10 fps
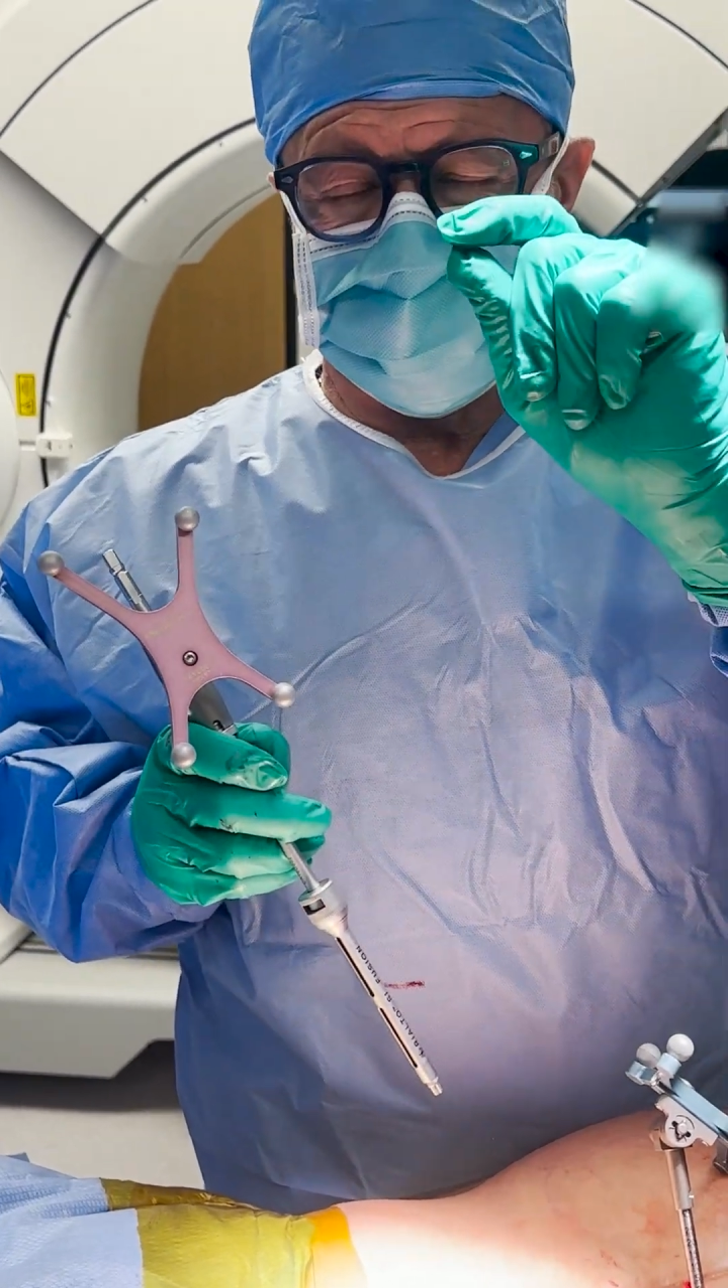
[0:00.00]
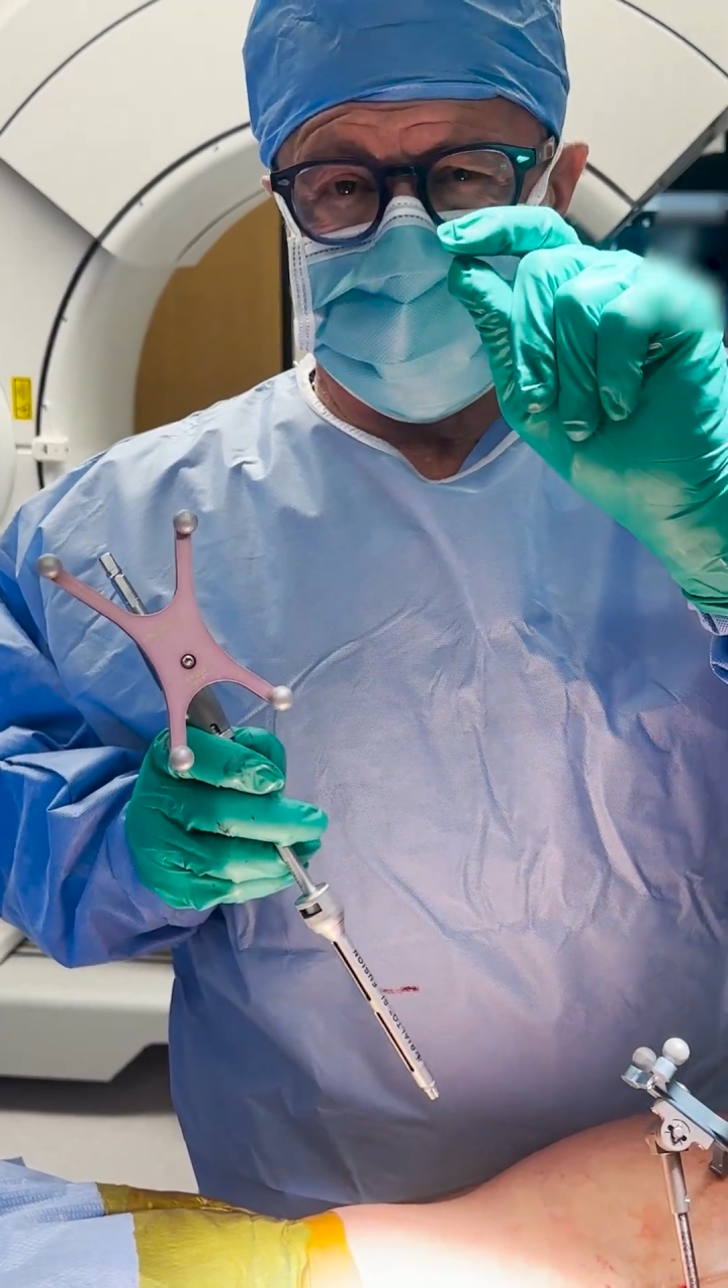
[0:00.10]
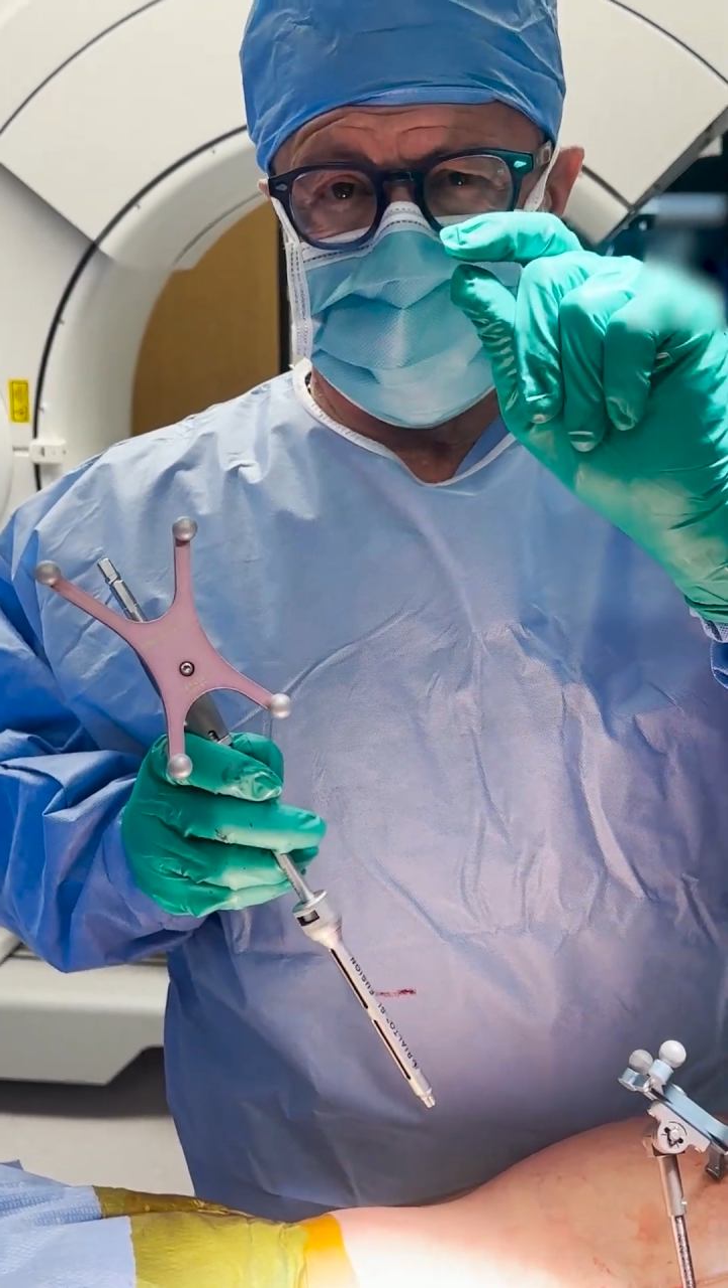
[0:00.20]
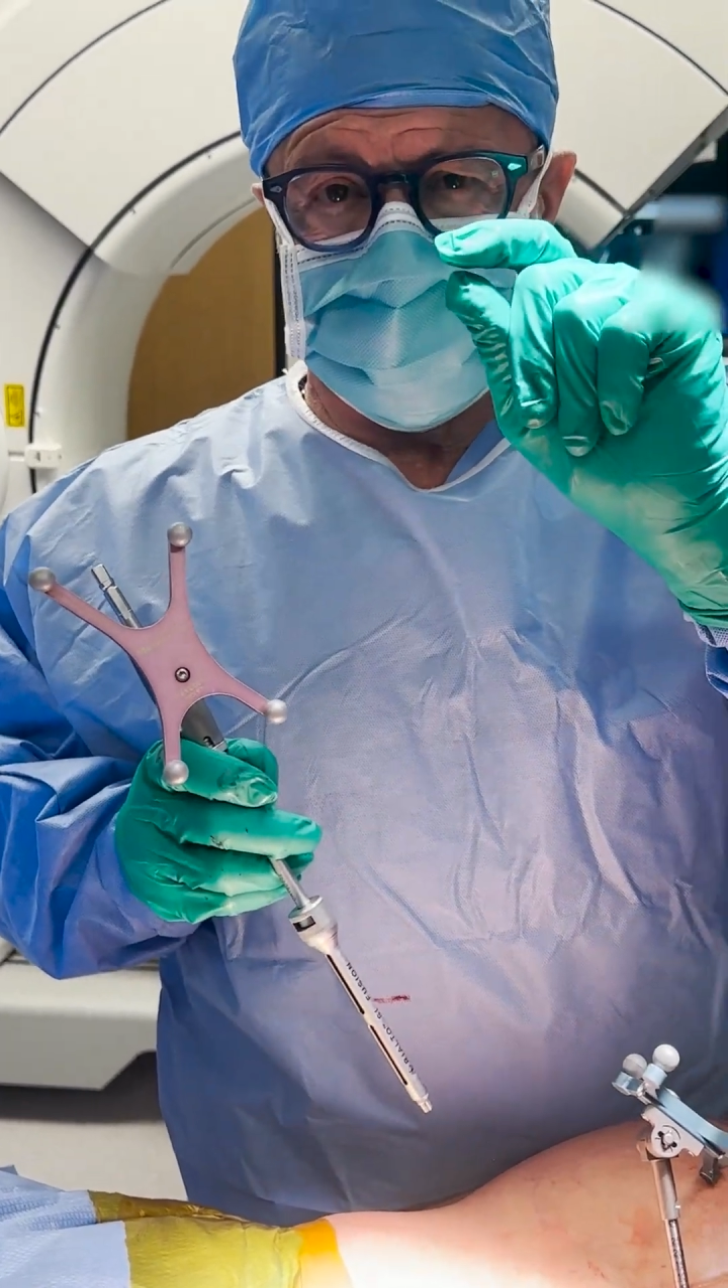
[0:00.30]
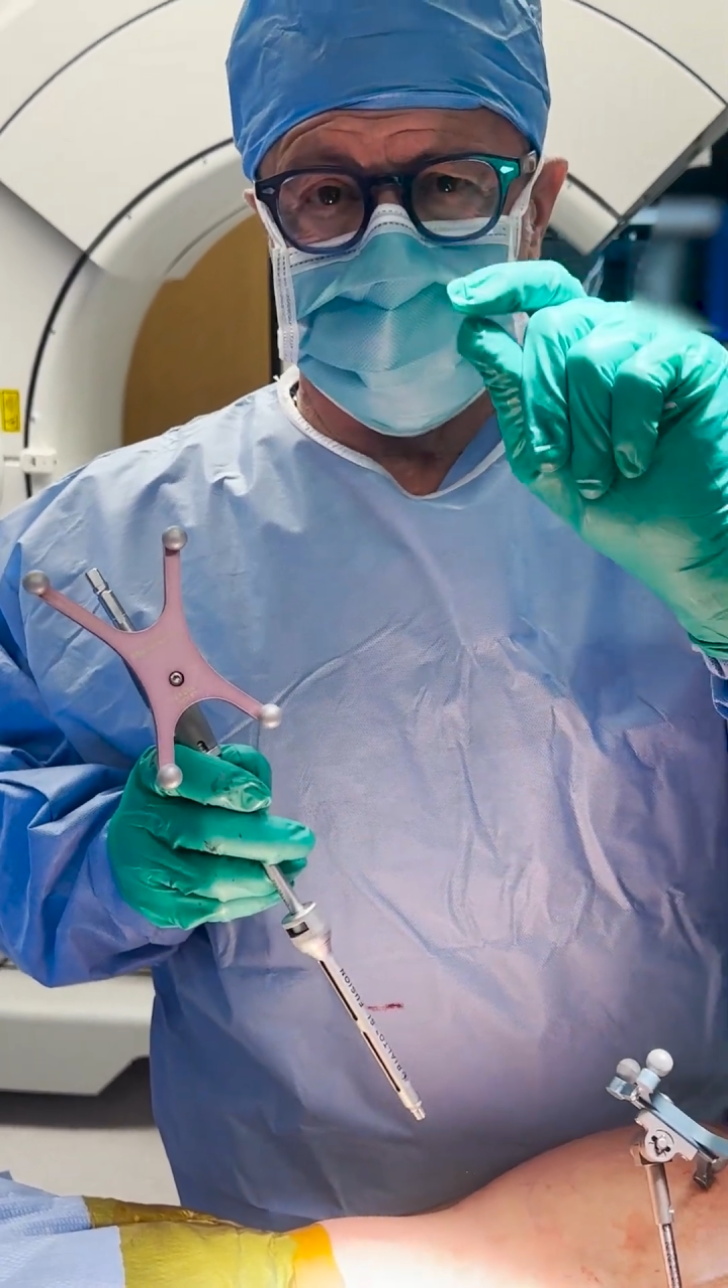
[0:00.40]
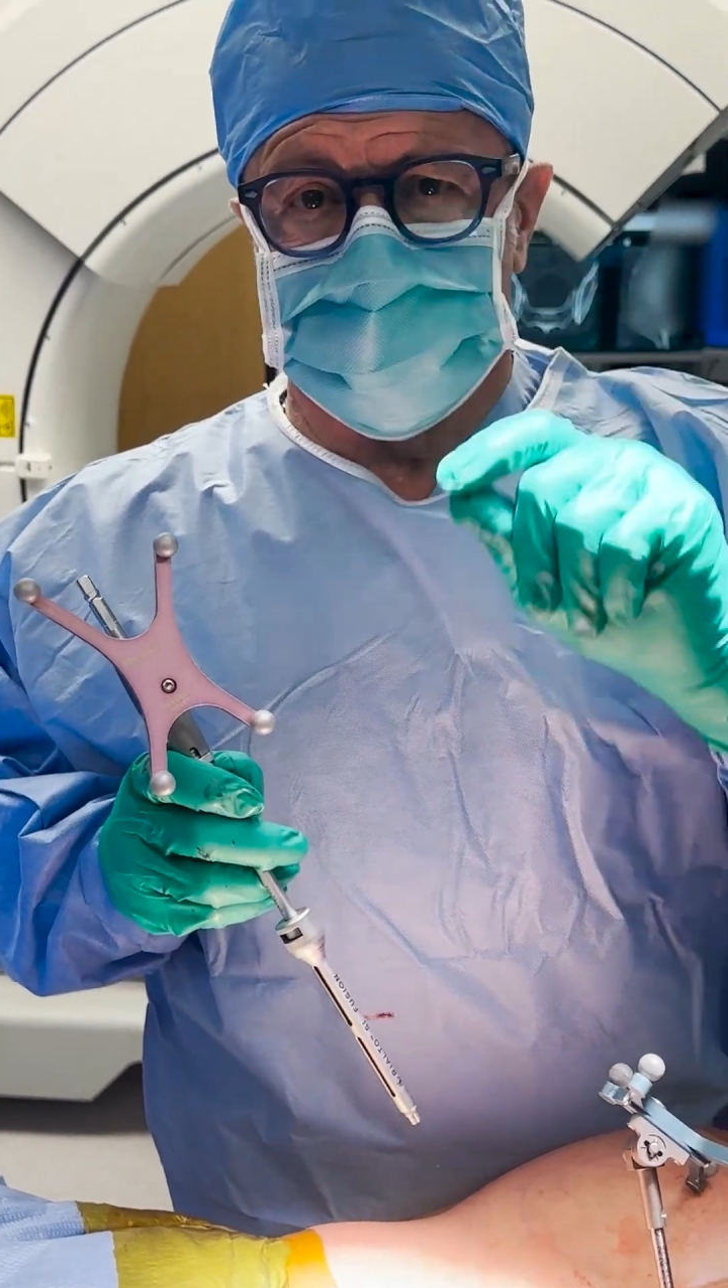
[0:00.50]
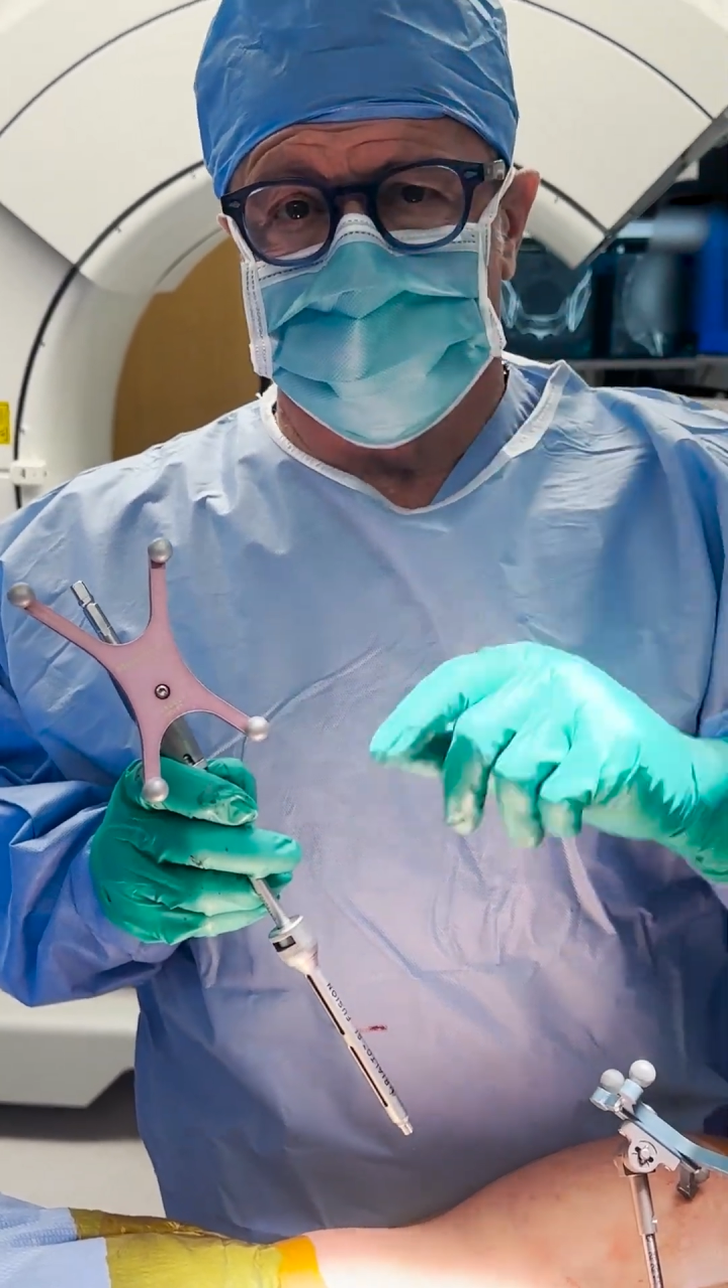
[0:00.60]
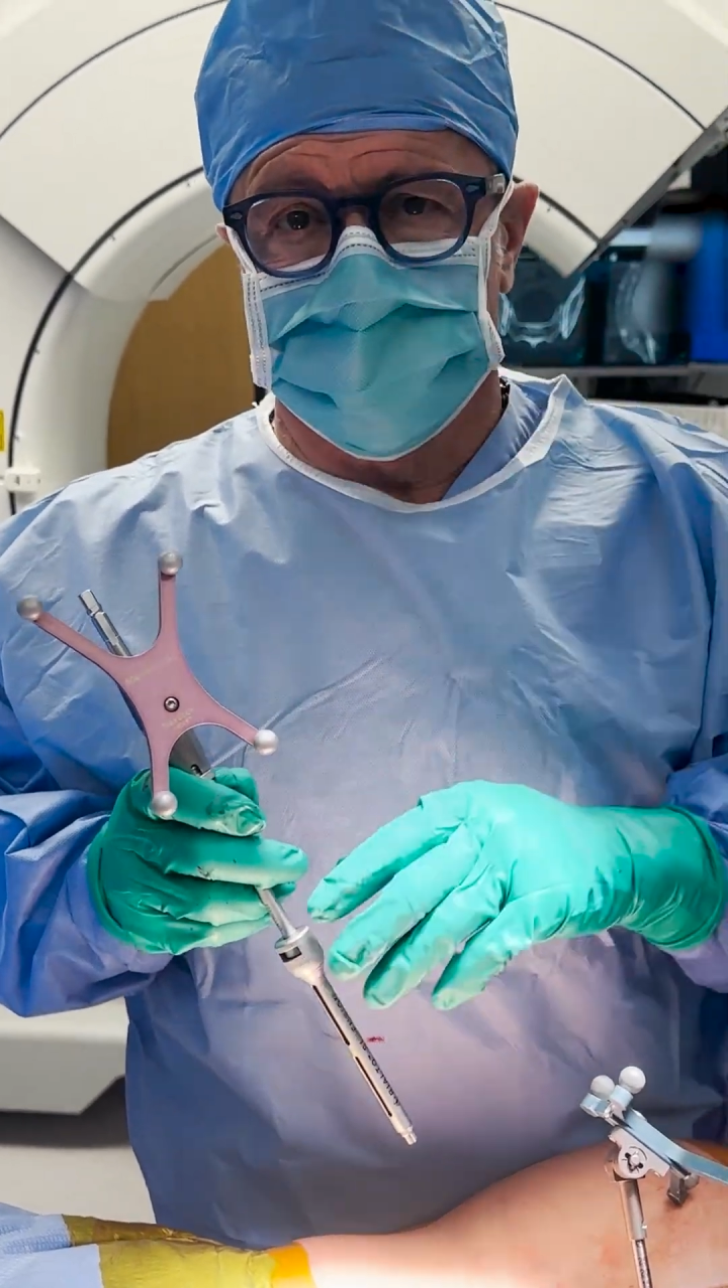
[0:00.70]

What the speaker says: fractions